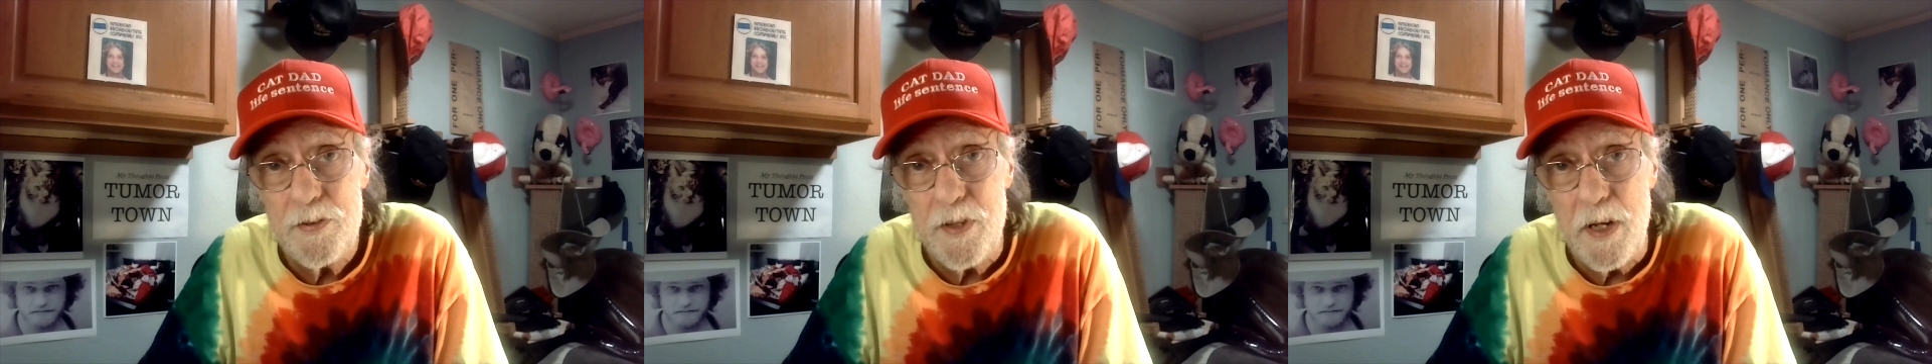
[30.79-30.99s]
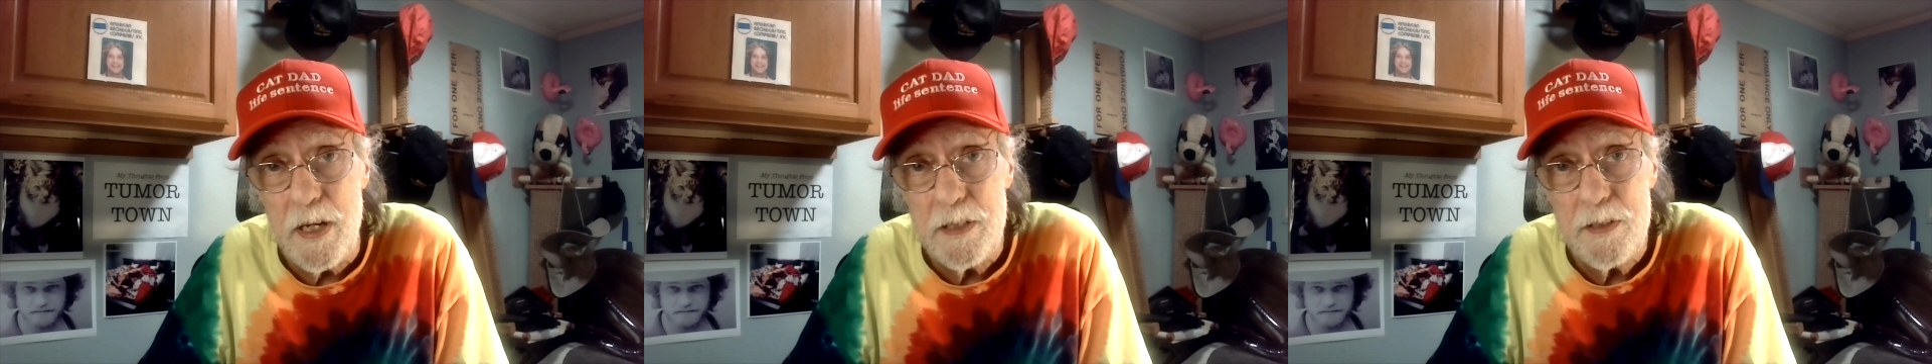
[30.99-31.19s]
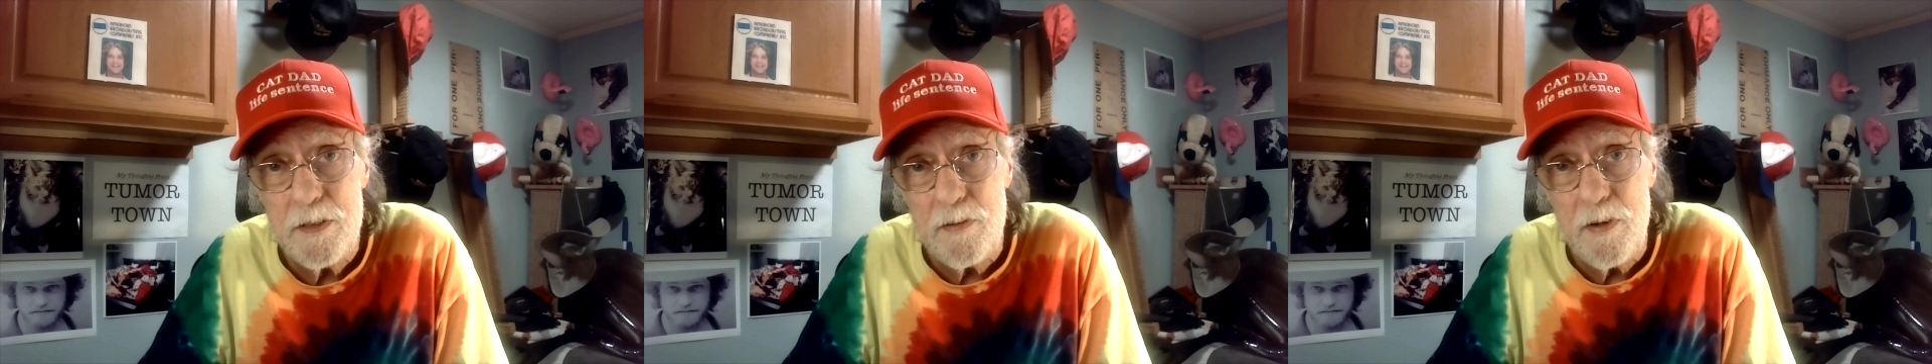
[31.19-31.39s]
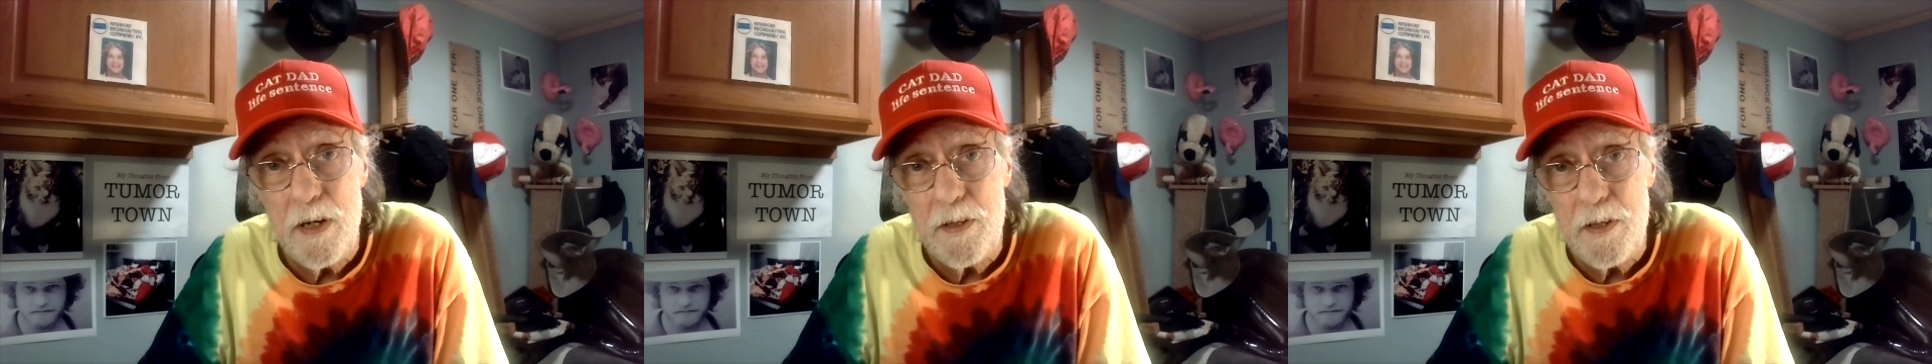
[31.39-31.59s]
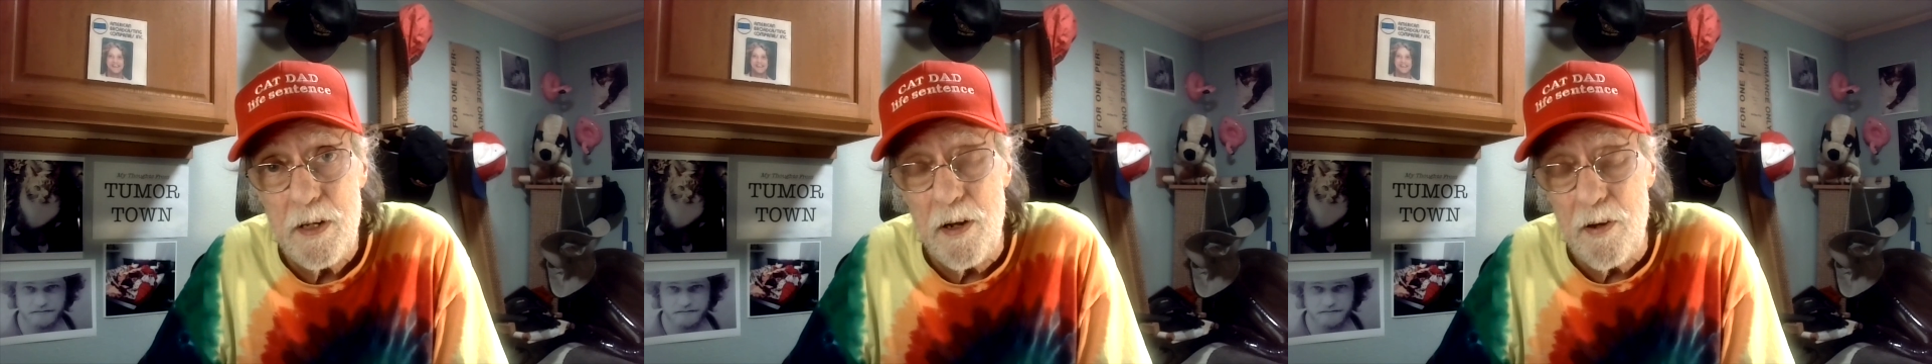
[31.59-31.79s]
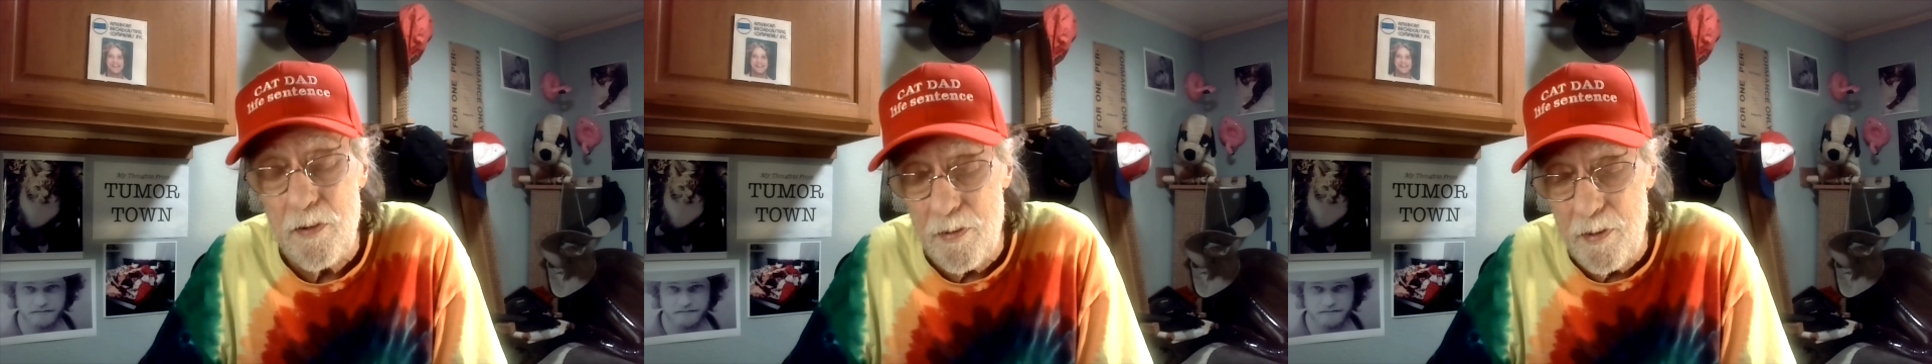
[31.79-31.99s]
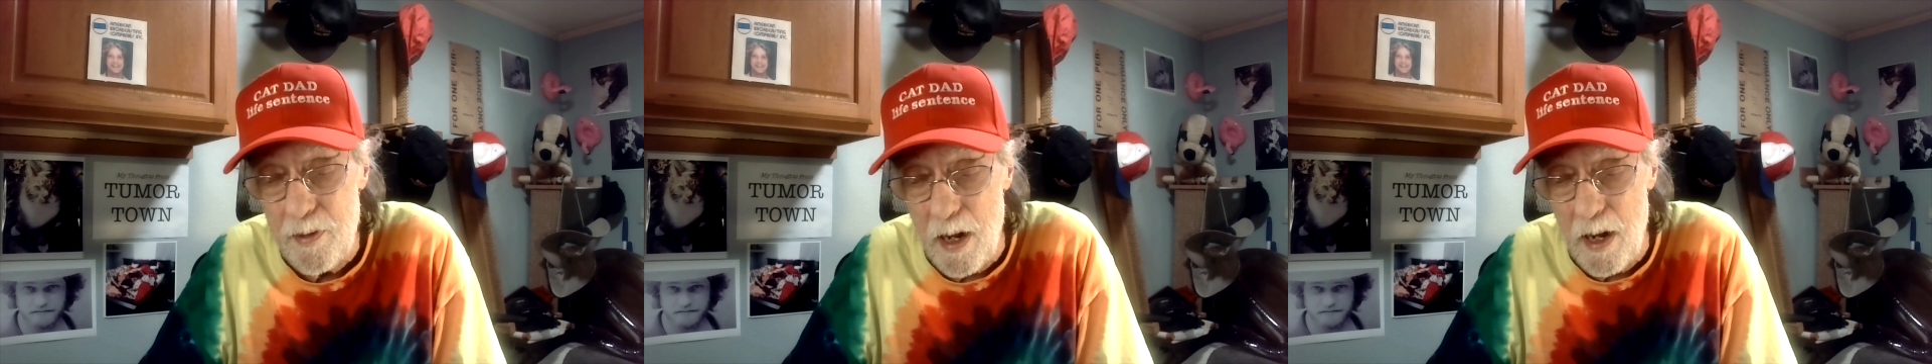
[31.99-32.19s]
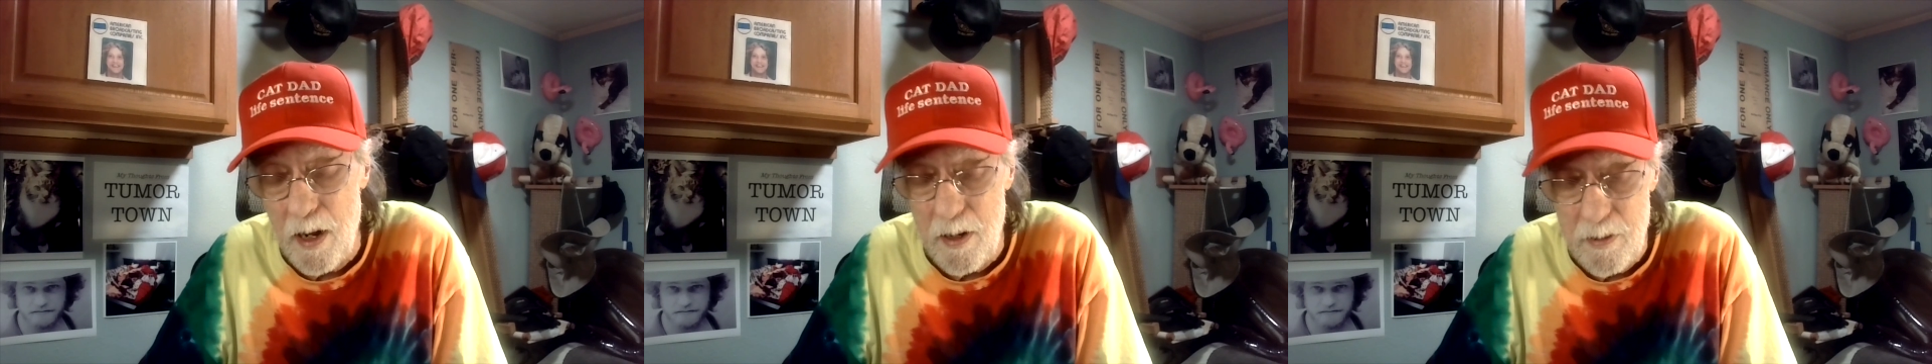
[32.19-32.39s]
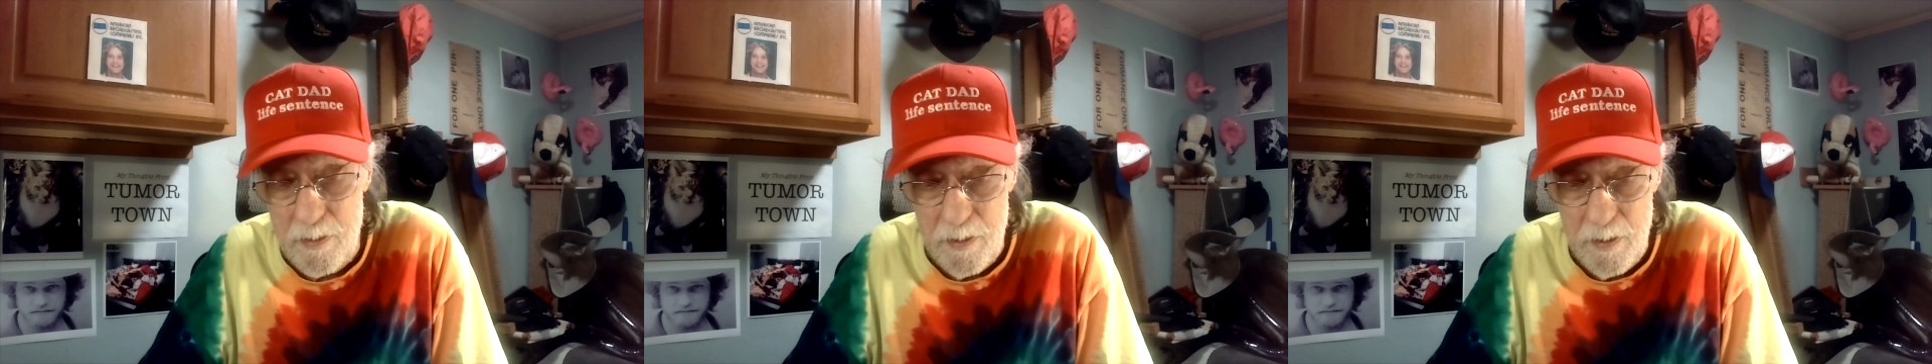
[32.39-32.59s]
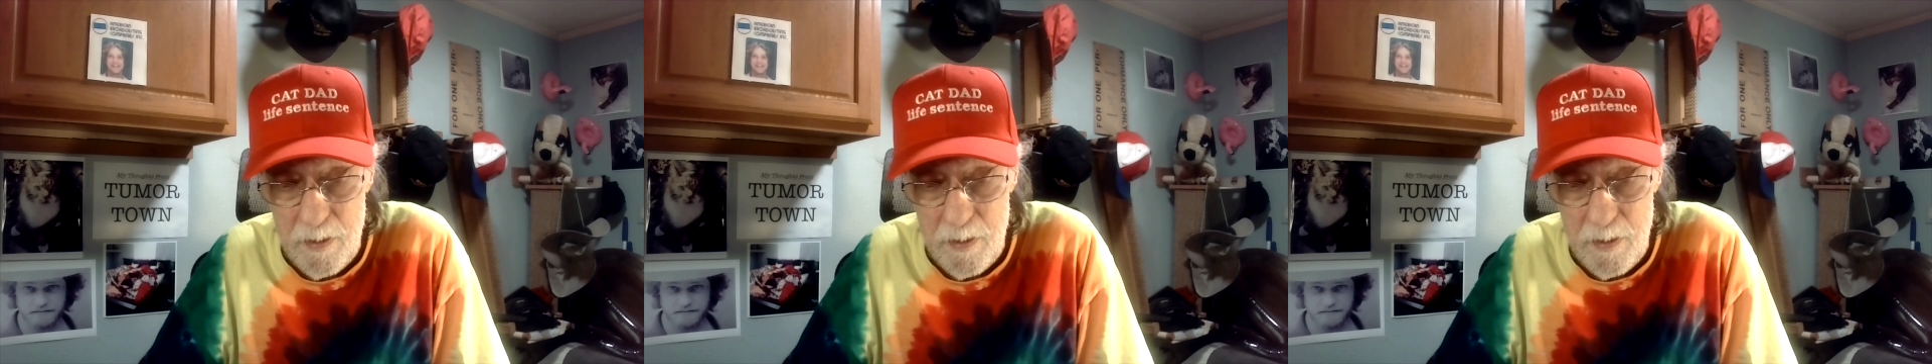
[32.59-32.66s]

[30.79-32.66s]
states around the country now,